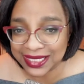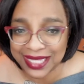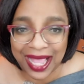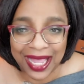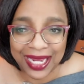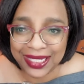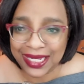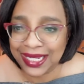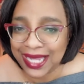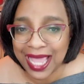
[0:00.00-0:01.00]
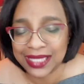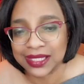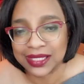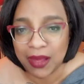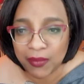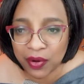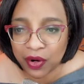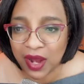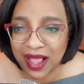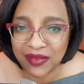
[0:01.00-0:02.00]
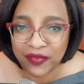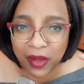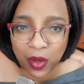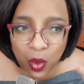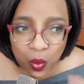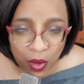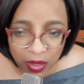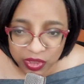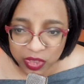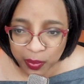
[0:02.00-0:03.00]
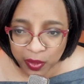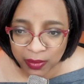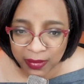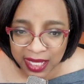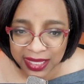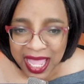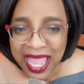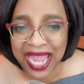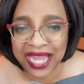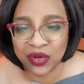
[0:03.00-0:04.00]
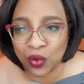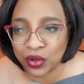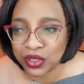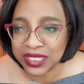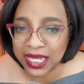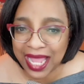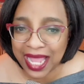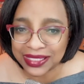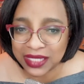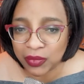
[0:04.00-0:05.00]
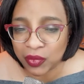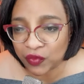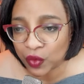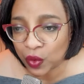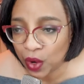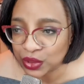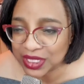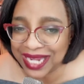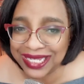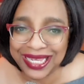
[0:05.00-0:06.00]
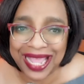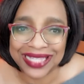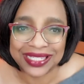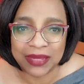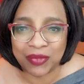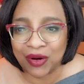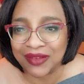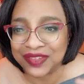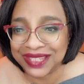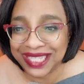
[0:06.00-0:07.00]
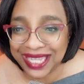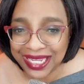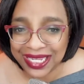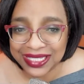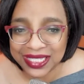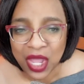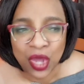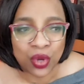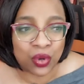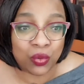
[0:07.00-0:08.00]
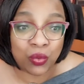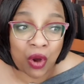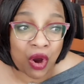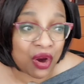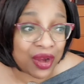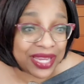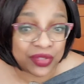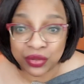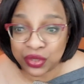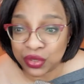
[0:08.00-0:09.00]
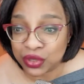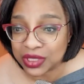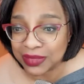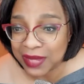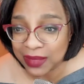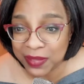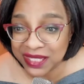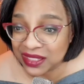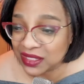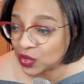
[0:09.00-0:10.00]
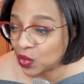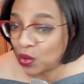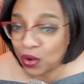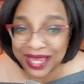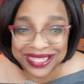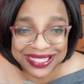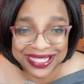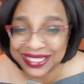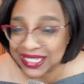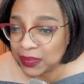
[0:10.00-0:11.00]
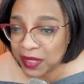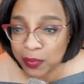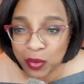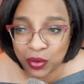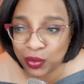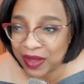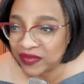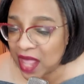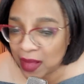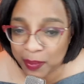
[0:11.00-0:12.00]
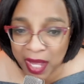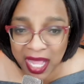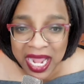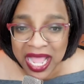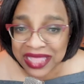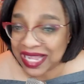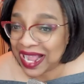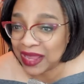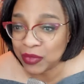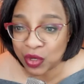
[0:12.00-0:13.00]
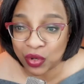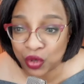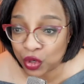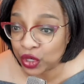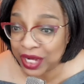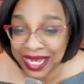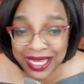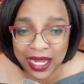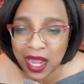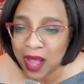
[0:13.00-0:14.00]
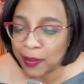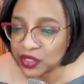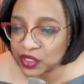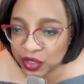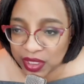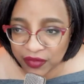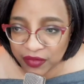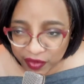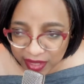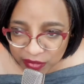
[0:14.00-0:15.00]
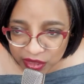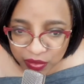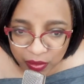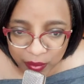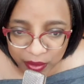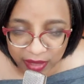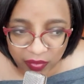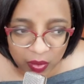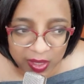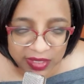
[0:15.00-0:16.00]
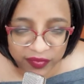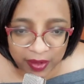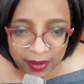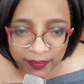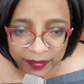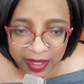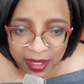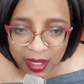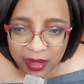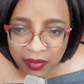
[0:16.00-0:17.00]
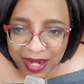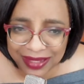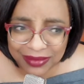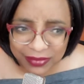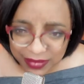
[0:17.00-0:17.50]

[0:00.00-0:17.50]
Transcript: I need X number of quotes per month. And in order to get X number of quotes, I need X number of leads who are introduced to my business or existing people who have not bought that I'm creating an opportunity for them to do a booking request from, right?